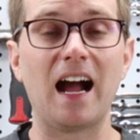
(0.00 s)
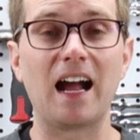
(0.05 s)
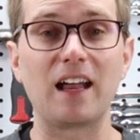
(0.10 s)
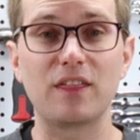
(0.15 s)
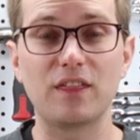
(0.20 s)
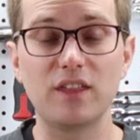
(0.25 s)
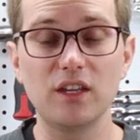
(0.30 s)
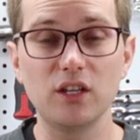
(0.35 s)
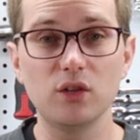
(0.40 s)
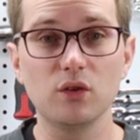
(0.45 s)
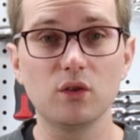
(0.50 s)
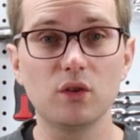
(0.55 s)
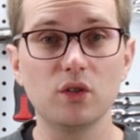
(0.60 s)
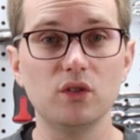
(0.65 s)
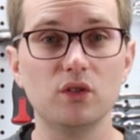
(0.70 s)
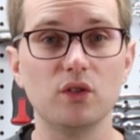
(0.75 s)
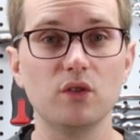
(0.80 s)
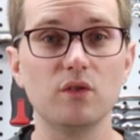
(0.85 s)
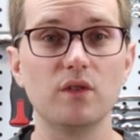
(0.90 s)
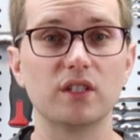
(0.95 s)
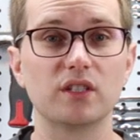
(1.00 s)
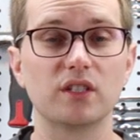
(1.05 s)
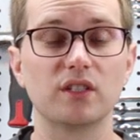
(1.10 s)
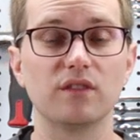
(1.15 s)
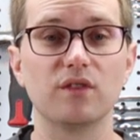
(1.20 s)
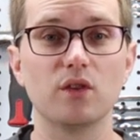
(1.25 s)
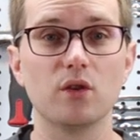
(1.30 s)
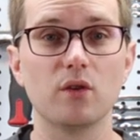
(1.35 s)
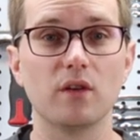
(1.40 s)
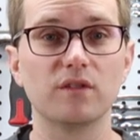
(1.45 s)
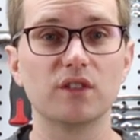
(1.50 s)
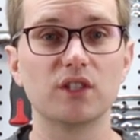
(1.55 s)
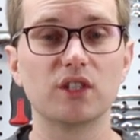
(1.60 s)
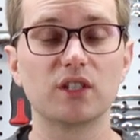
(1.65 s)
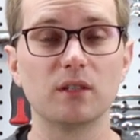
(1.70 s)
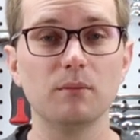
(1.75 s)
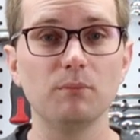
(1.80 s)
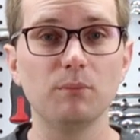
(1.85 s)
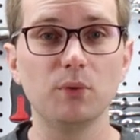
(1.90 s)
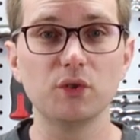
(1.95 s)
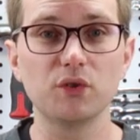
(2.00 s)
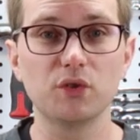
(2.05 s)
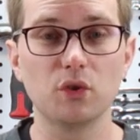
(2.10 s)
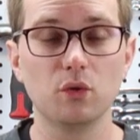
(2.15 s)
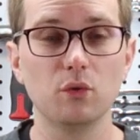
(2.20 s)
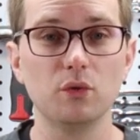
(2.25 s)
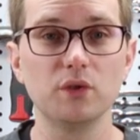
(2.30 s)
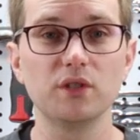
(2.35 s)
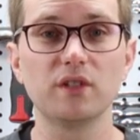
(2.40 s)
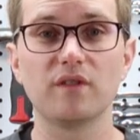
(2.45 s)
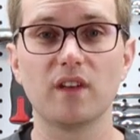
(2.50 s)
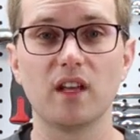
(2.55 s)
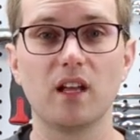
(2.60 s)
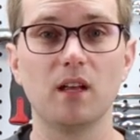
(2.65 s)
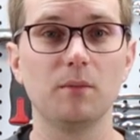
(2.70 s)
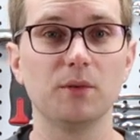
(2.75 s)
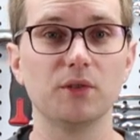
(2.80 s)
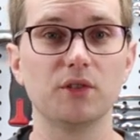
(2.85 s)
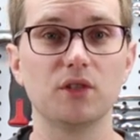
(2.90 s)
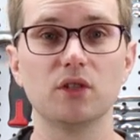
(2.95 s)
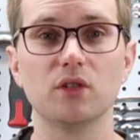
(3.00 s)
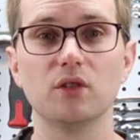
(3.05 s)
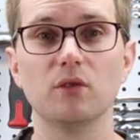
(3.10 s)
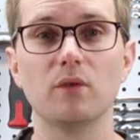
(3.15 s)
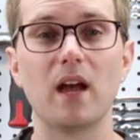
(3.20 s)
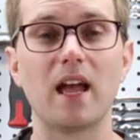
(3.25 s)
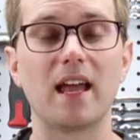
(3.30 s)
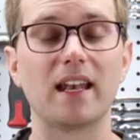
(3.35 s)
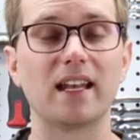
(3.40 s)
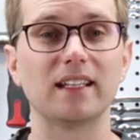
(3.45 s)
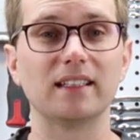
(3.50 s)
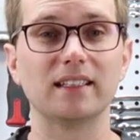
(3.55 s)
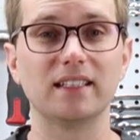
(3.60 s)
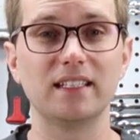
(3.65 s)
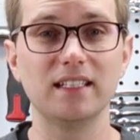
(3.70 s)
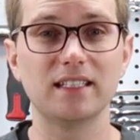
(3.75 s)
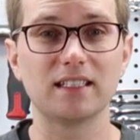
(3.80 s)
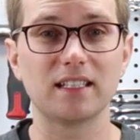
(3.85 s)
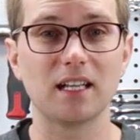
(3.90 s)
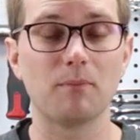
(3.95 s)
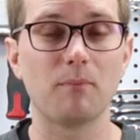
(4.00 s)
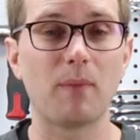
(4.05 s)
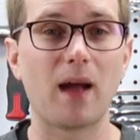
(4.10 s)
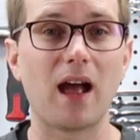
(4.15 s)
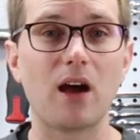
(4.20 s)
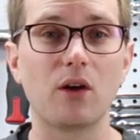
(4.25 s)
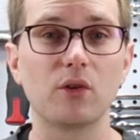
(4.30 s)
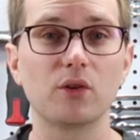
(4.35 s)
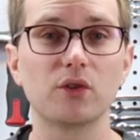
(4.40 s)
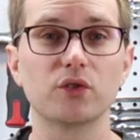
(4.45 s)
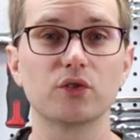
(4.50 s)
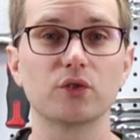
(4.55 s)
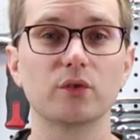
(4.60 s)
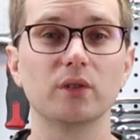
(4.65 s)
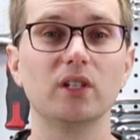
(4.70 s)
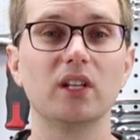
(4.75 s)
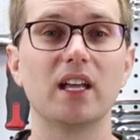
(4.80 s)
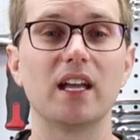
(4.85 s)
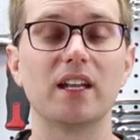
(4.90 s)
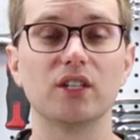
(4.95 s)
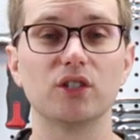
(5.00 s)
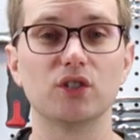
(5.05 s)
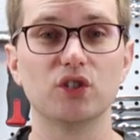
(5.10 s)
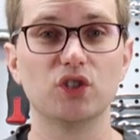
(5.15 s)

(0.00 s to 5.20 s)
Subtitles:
I think you could do this if you have simple tools available to you and at least a power drill and a